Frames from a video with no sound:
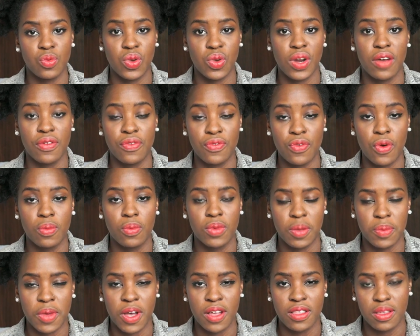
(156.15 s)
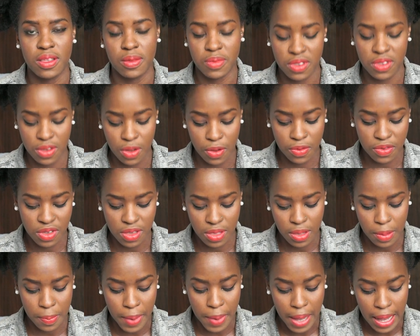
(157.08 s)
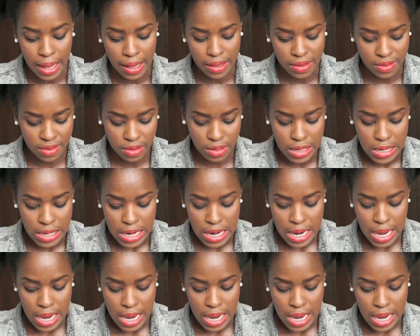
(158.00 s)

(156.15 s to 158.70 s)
would have formed about themselves in the past.